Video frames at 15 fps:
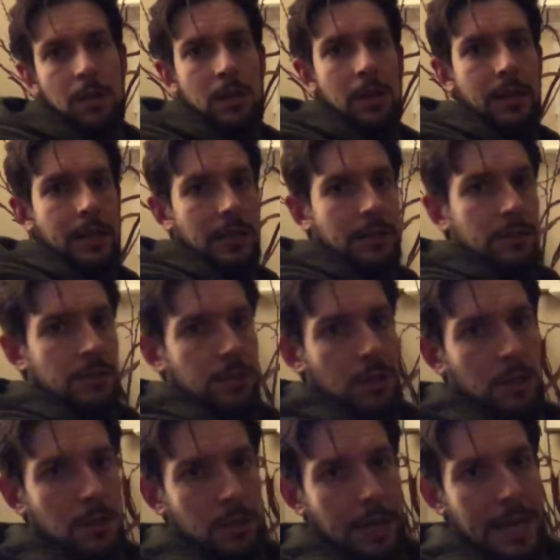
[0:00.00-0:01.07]
I got these
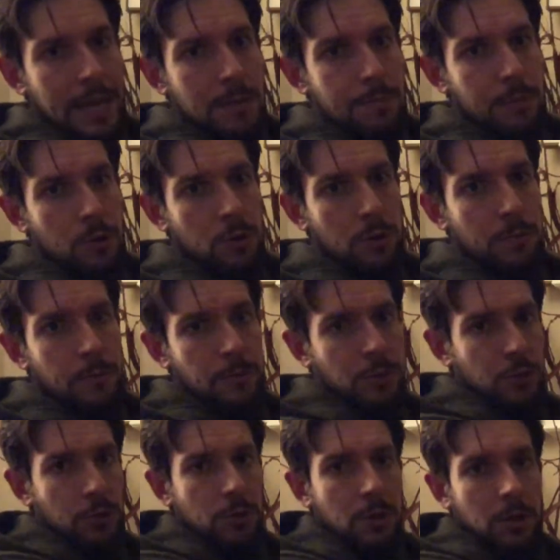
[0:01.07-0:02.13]
long ape
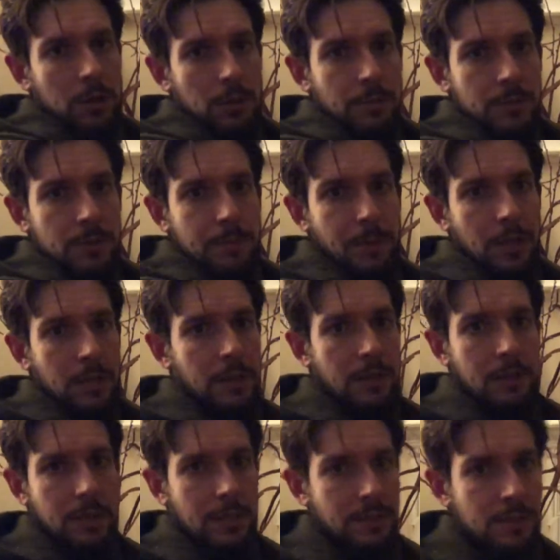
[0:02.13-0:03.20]
goon arms, but
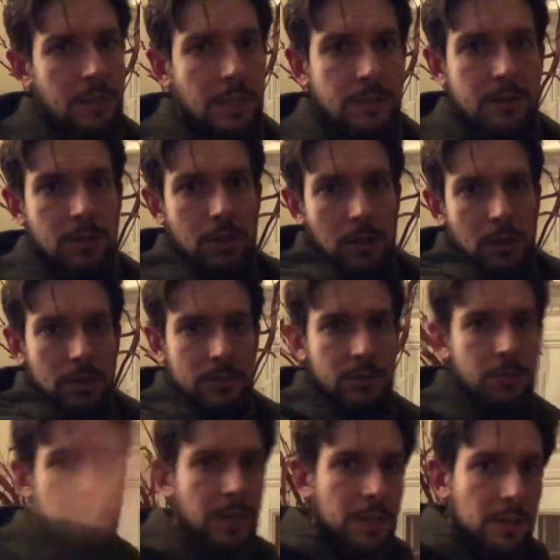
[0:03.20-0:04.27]
it's nice and long
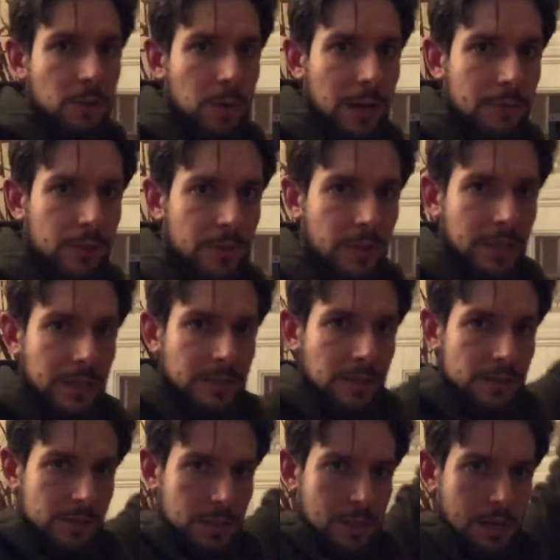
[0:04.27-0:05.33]
so I can do everything. It
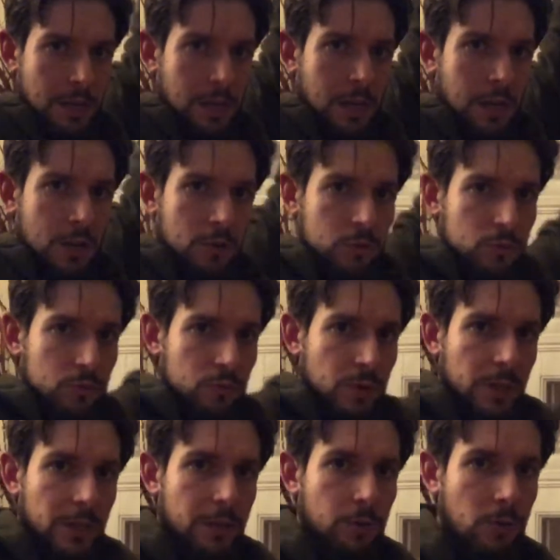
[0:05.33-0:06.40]
doesn't
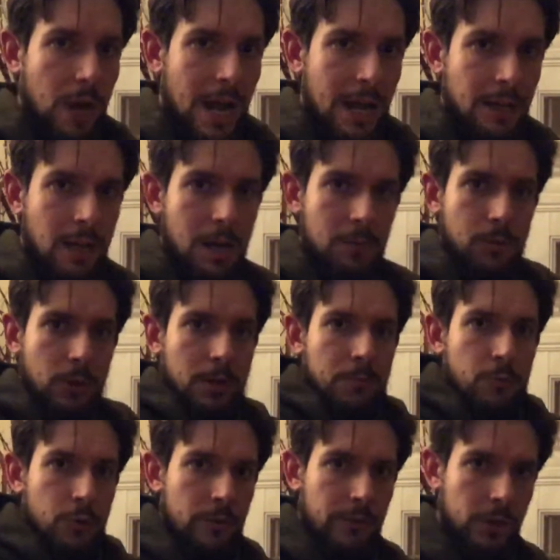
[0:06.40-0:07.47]
really ride up when I'm
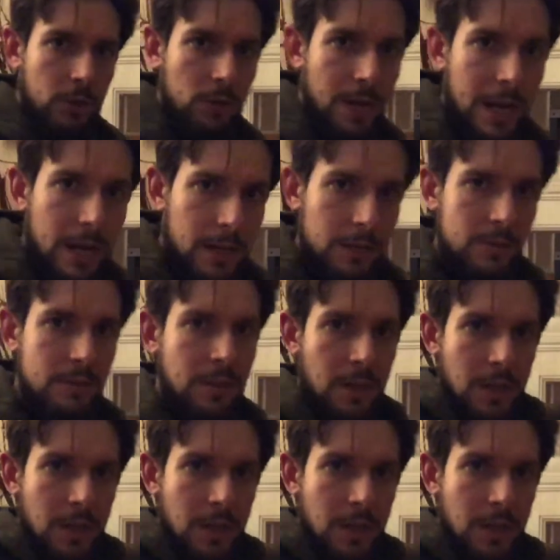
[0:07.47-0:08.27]
moving around.